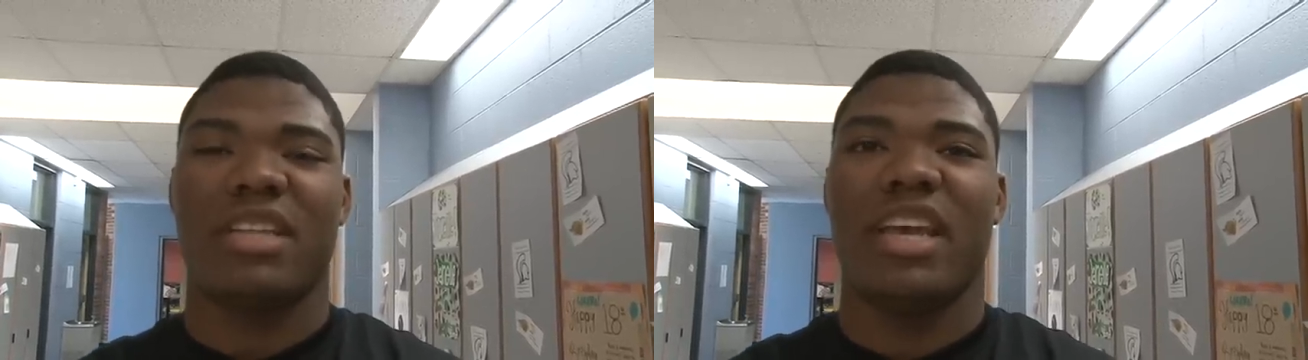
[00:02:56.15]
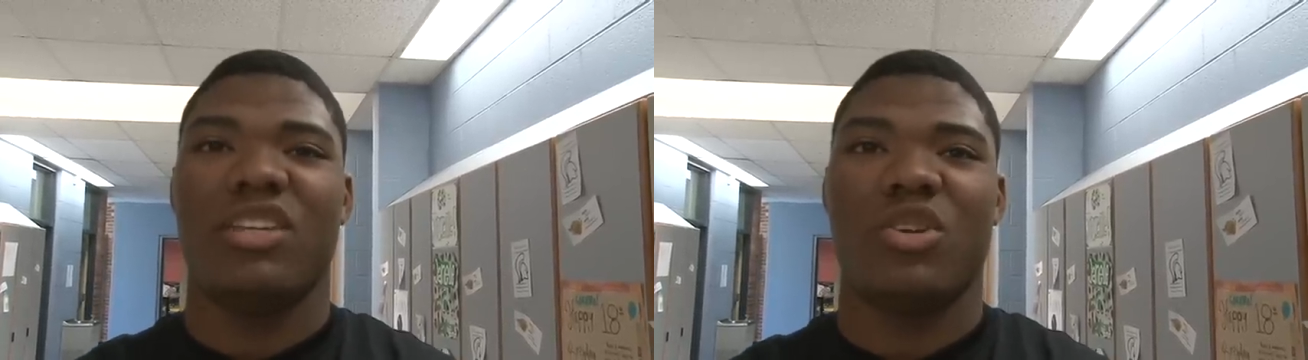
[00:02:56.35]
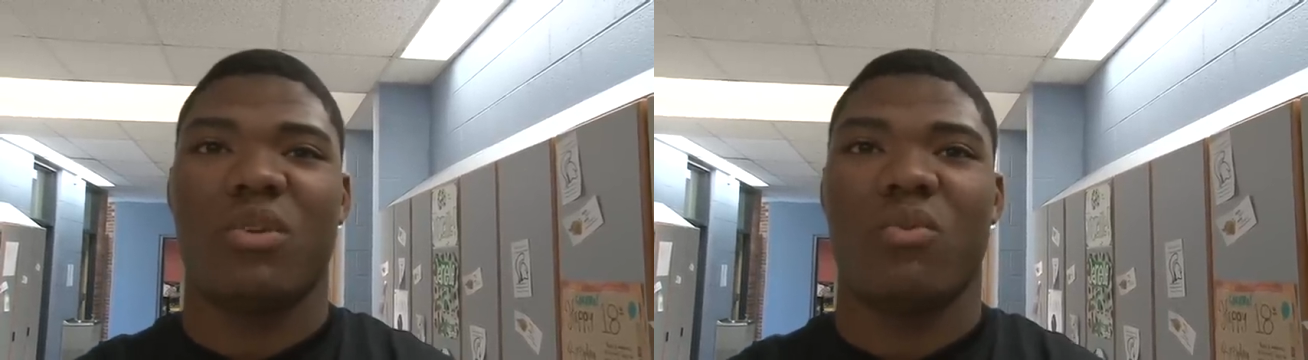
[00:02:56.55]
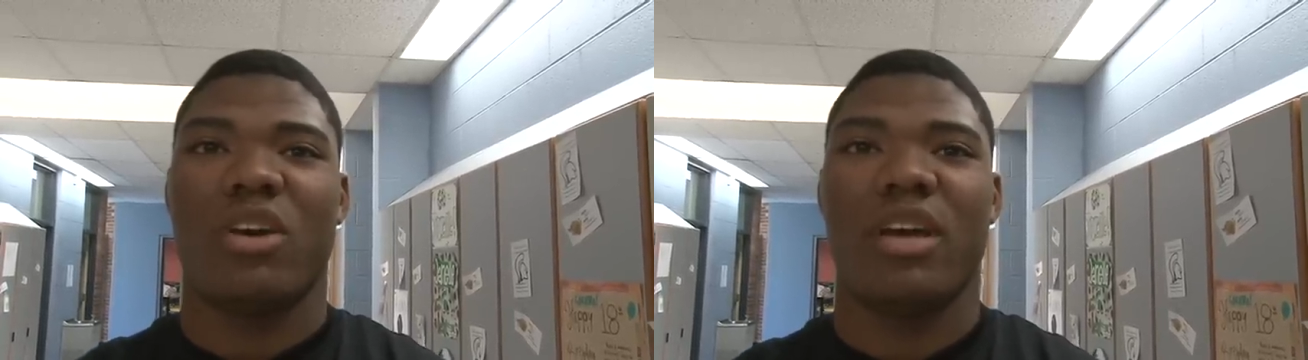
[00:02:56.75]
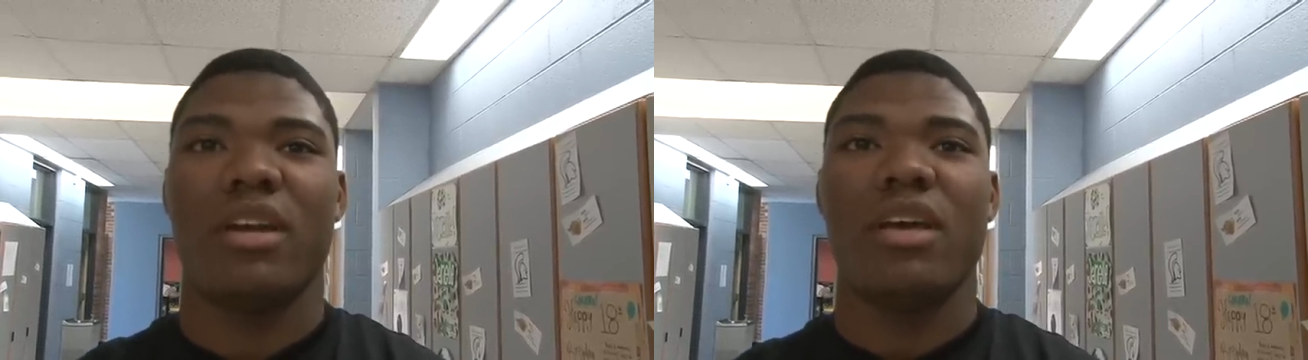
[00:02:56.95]
things you can
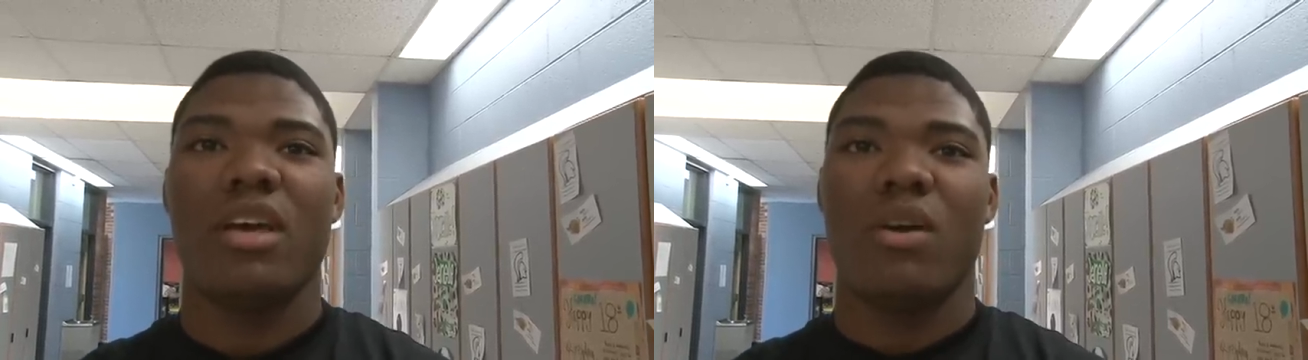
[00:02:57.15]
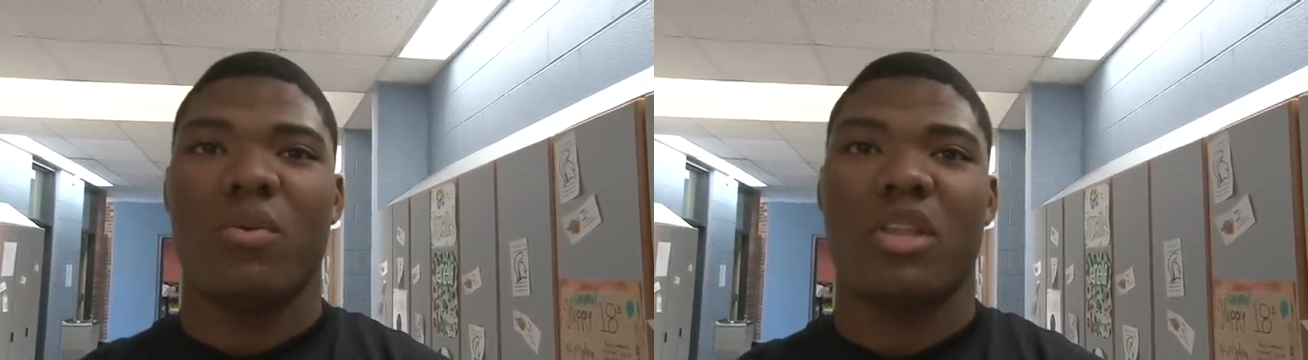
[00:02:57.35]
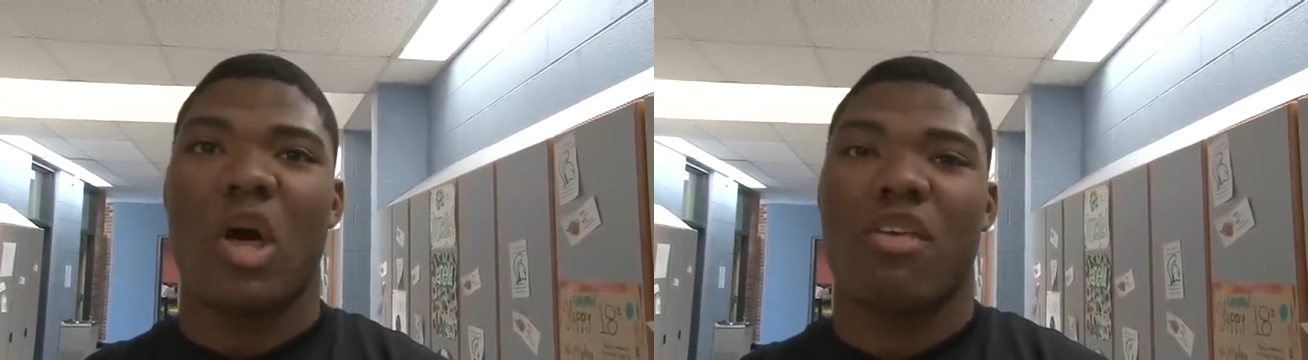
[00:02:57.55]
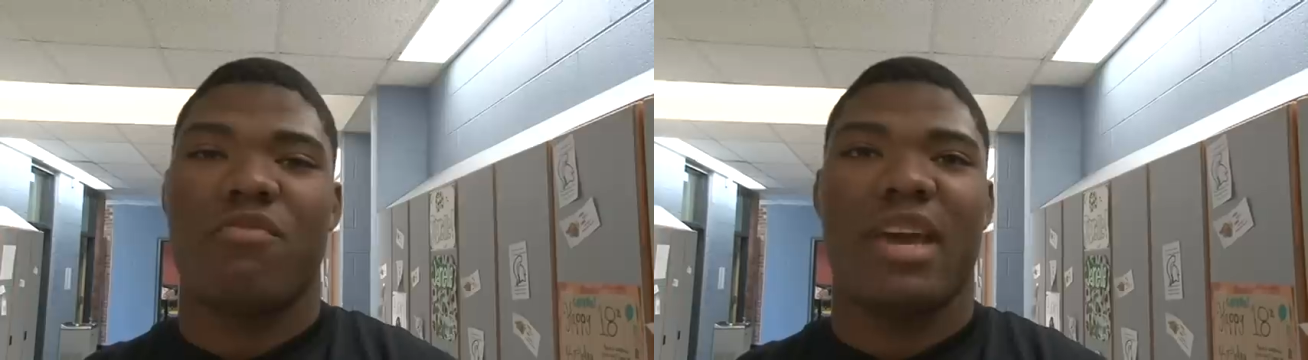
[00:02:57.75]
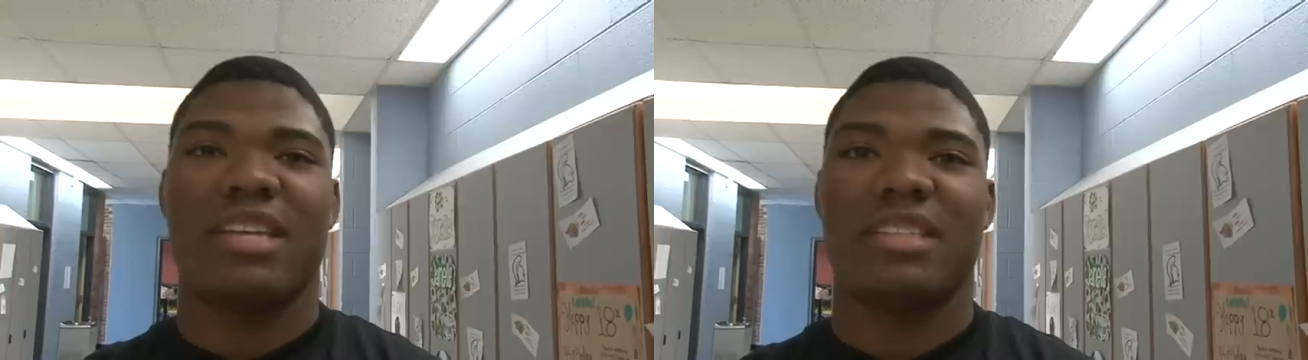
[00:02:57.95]
run with all the
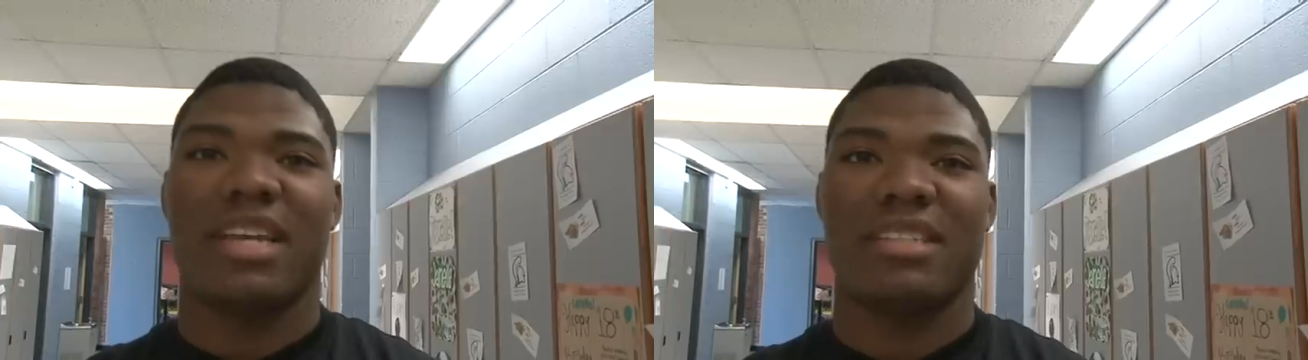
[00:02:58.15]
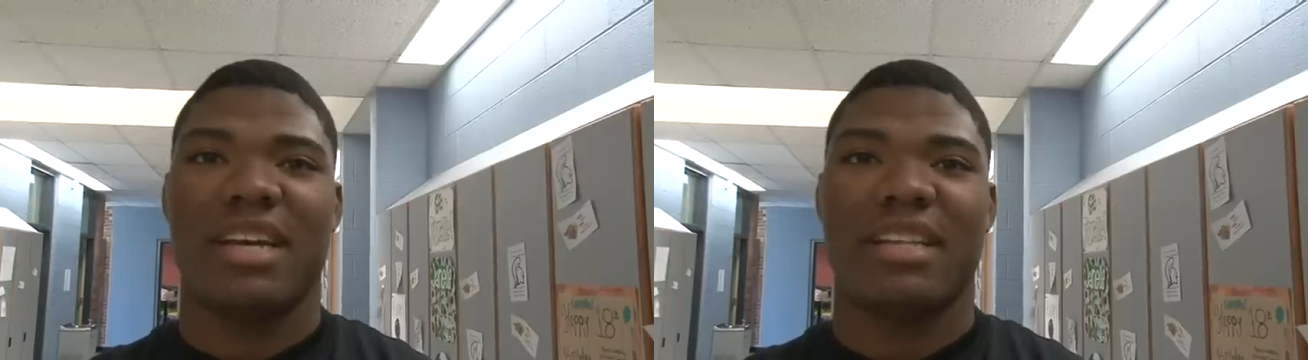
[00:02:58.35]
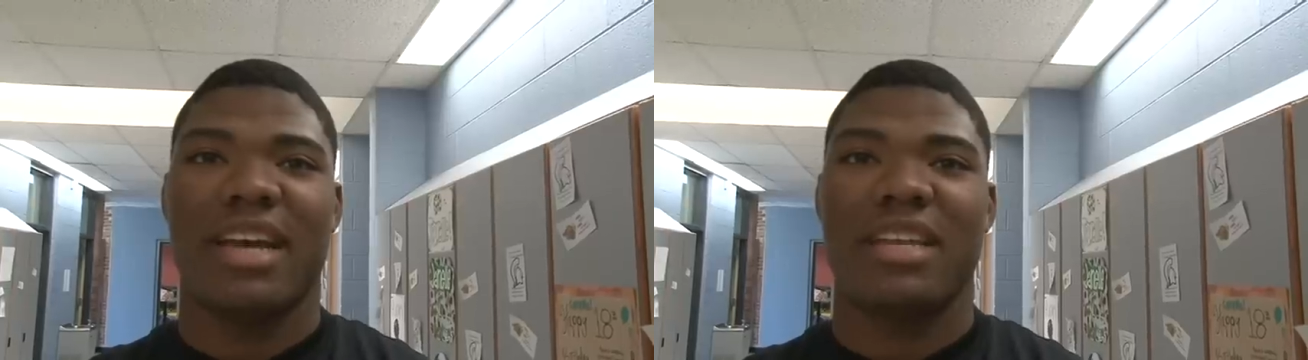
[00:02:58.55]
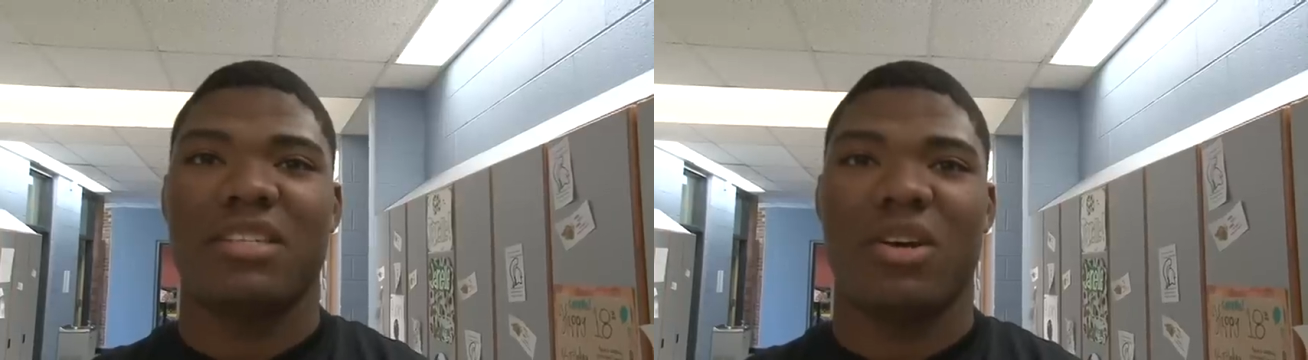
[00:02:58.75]
fakes and things like that.